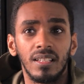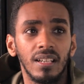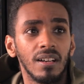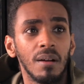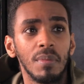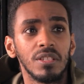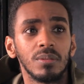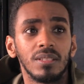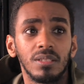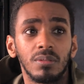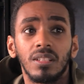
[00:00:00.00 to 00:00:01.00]
Yeah, I mess
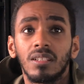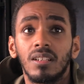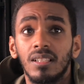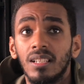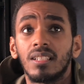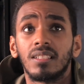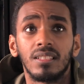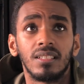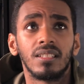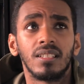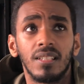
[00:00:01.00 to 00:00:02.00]
with this one, I can't lie.
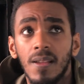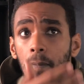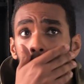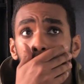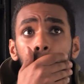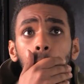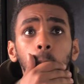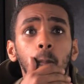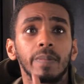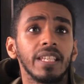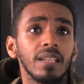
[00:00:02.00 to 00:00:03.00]

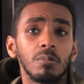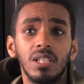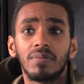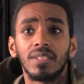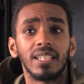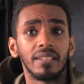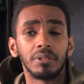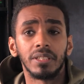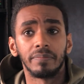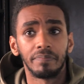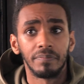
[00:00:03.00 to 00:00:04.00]
Yeah, we'll leave it
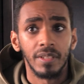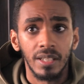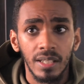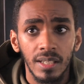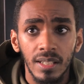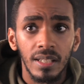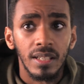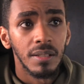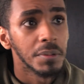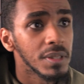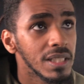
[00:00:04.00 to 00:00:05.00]
there, innit?
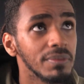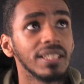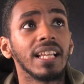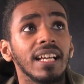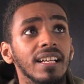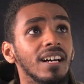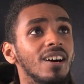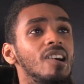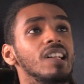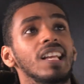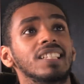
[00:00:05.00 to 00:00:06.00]
We'll leave it there.
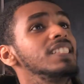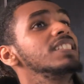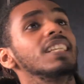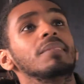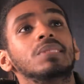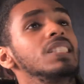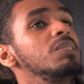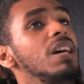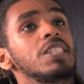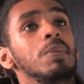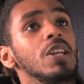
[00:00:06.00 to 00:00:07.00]
I can't lie. CGMT,
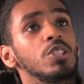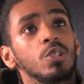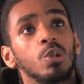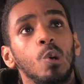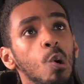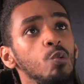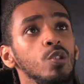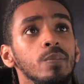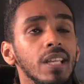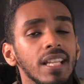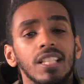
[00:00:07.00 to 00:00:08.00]
Rad Splash of the Cold
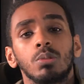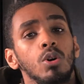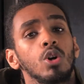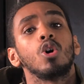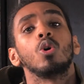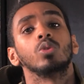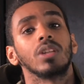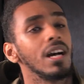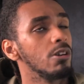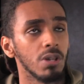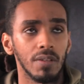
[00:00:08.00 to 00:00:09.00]
Room. Yeah, this one cold.
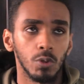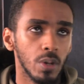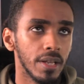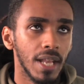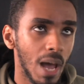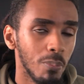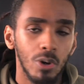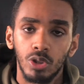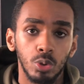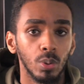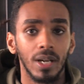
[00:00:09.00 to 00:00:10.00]
I'll go give this one
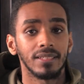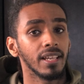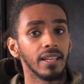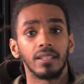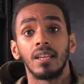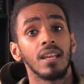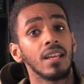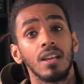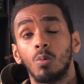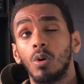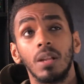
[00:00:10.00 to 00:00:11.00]
9.2 out of 10.
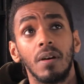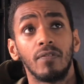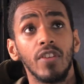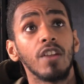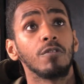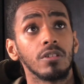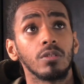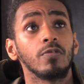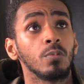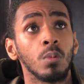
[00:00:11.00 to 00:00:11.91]
One of my favourite